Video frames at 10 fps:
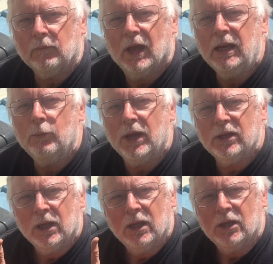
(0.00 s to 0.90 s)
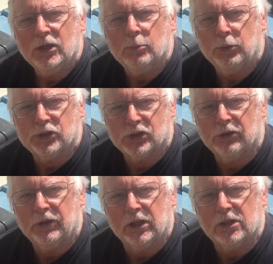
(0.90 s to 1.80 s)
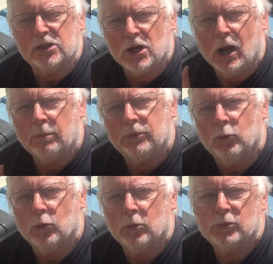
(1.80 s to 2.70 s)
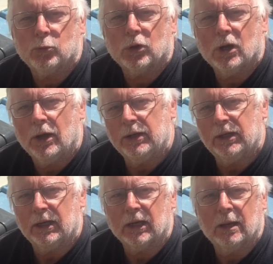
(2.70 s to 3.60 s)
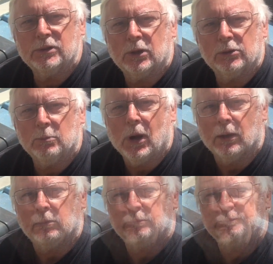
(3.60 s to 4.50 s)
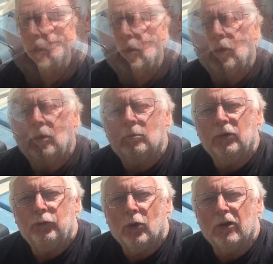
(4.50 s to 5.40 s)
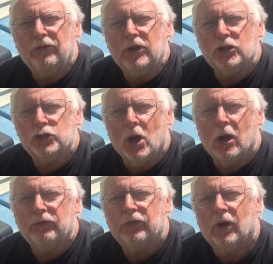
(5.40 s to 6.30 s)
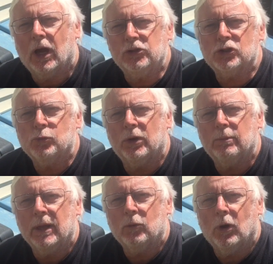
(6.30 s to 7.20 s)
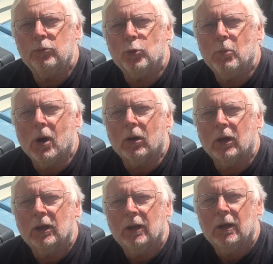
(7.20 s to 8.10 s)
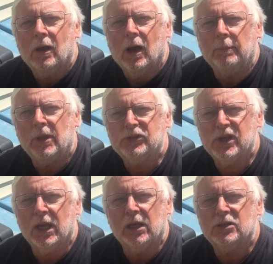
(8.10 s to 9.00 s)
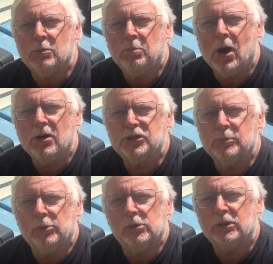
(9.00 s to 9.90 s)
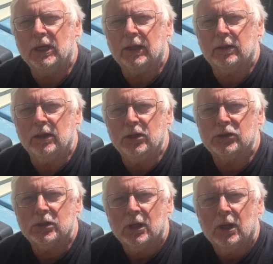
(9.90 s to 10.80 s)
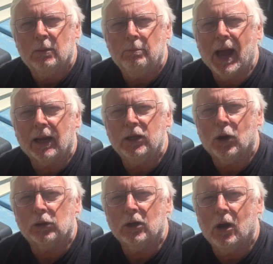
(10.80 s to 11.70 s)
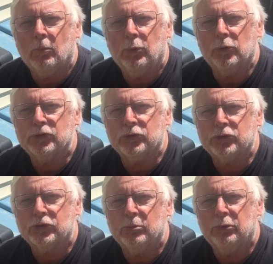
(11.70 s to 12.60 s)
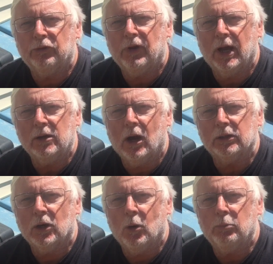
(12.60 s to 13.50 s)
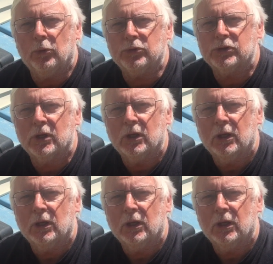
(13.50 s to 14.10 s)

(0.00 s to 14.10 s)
Anyway, you put stuff in at the top, the worms work on it, and it comes out the bottom. Before I finish off, I just want to make one remark. I'm not saying it's impossible to get these backyard composters to provide hot compost.